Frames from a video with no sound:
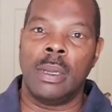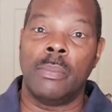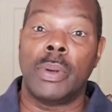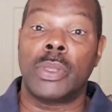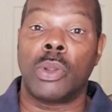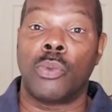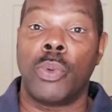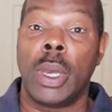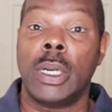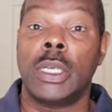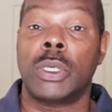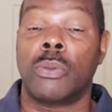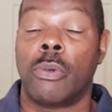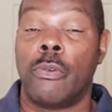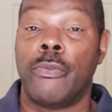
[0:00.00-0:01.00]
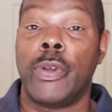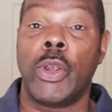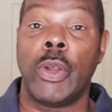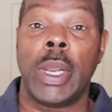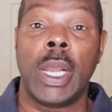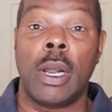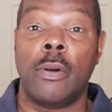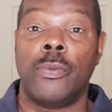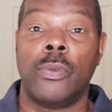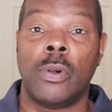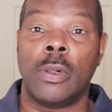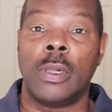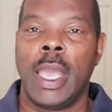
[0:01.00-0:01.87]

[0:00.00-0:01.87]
But the runners were very helpful,